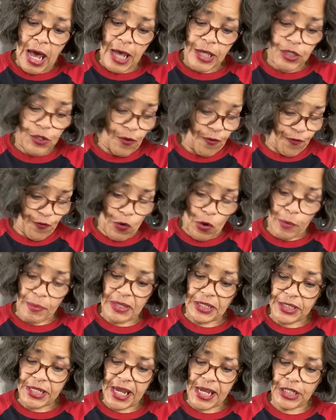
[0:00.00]
your
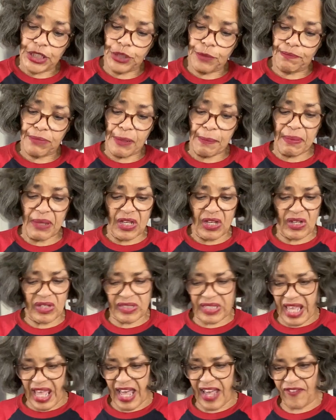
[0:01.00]
fermentation, but because
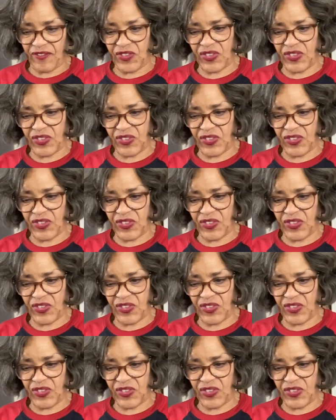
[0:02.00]
I've